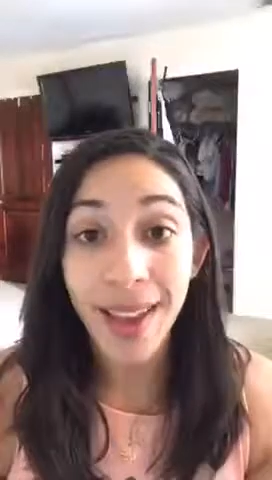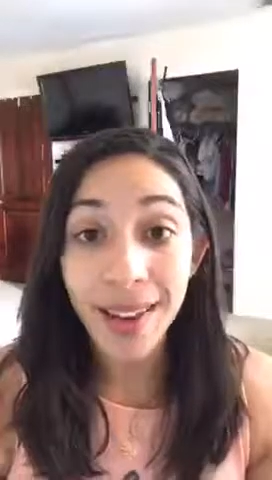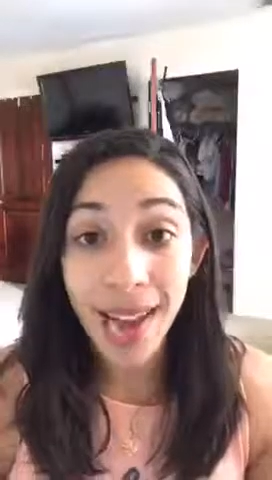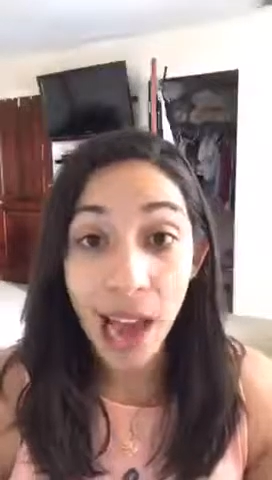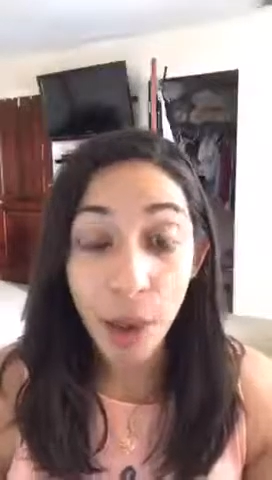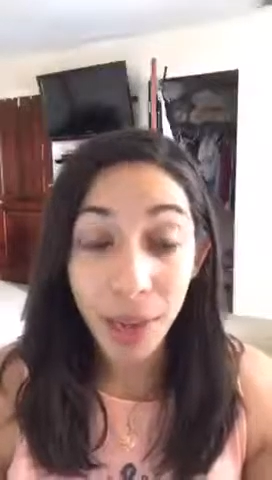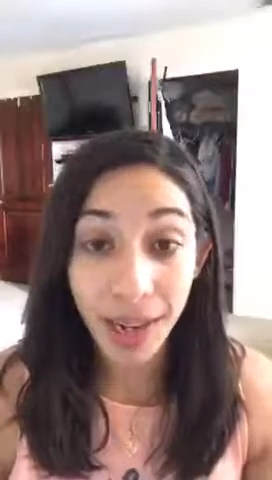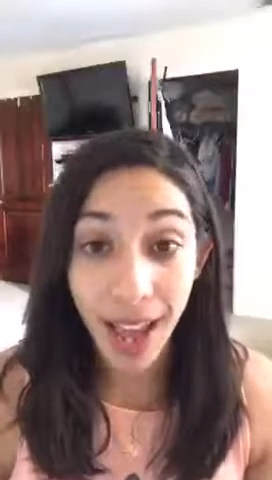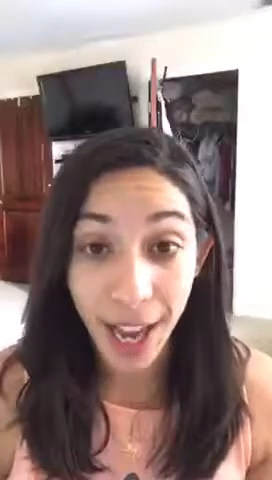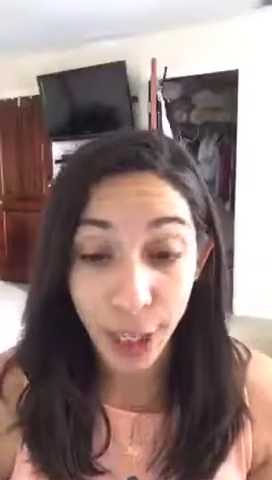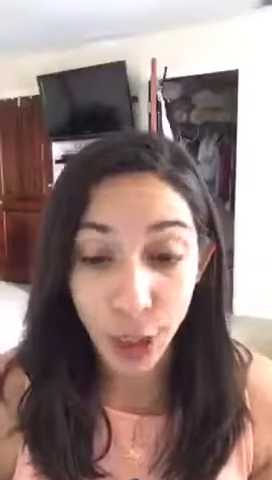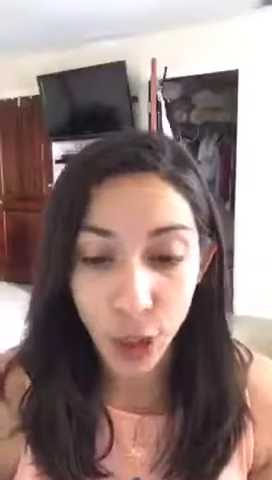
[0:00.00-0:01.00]
Now I'm going to
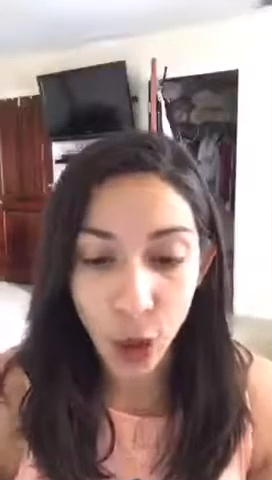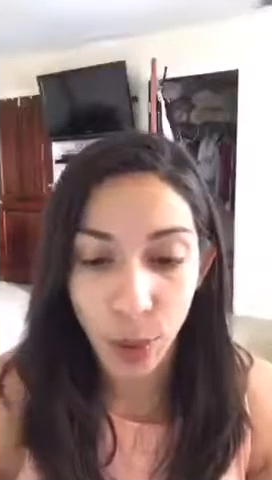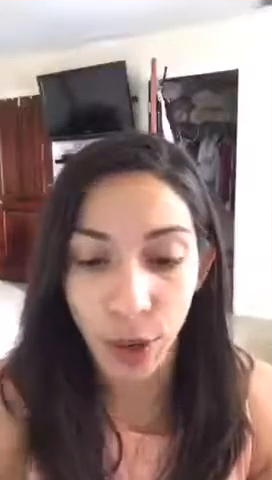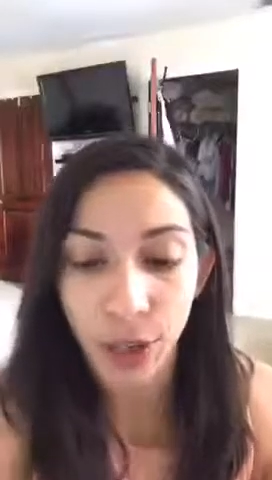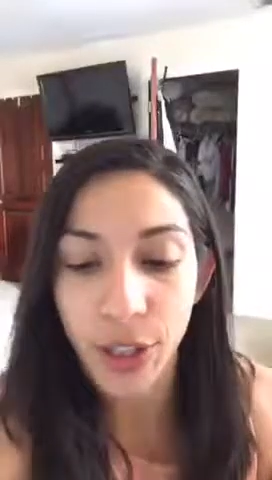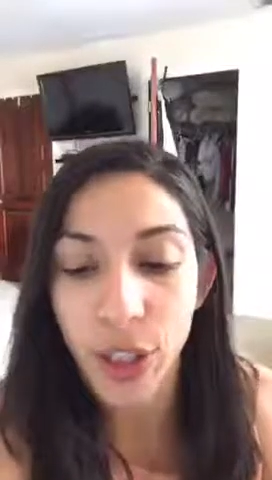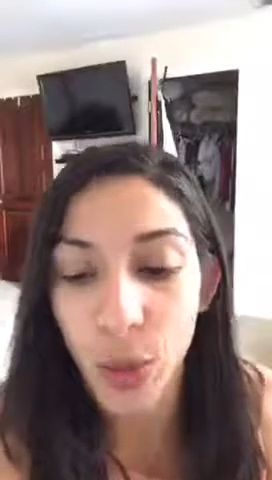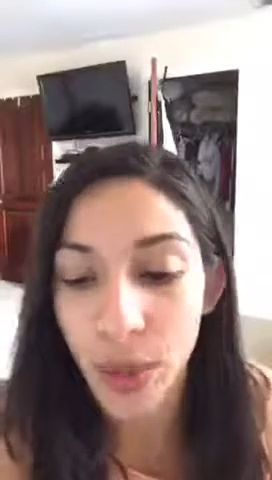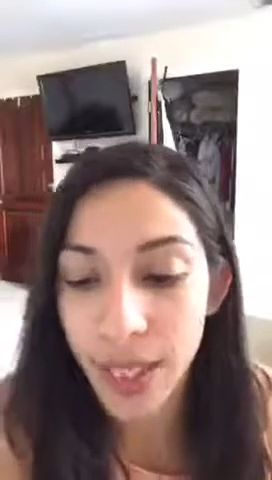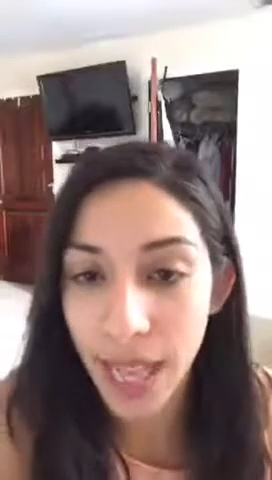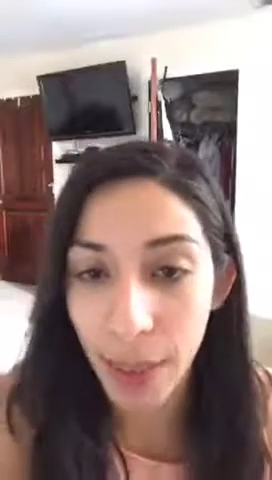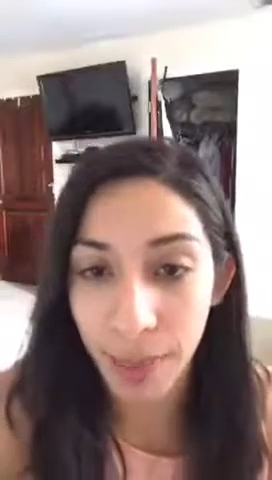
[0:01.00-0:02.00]
edit sober. So what
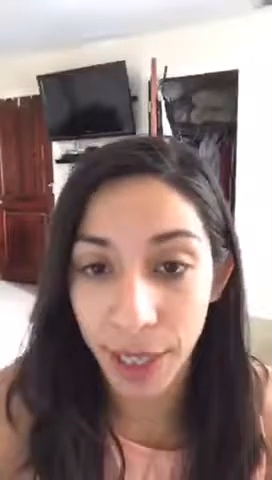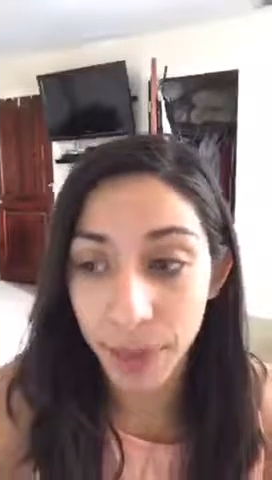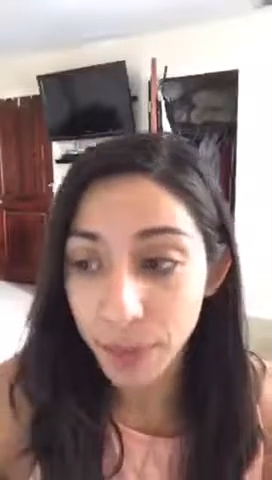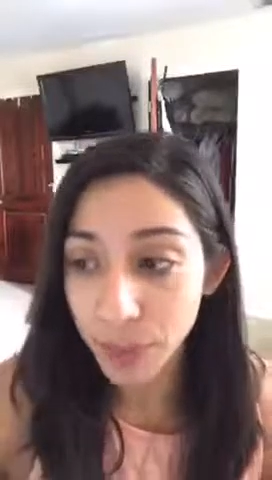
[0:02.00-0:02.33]
does that mean?